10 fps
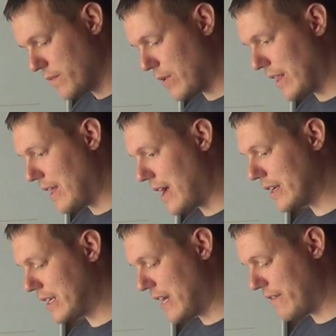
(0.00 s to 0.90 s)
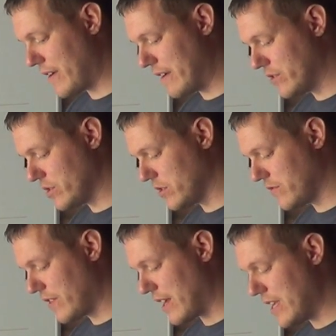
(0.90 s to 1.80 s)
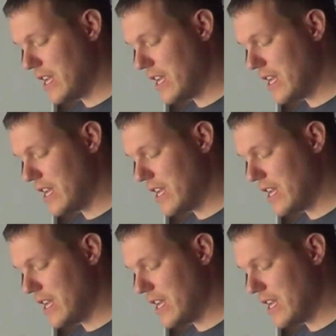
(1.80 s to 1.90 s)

Well, I can't find results for that.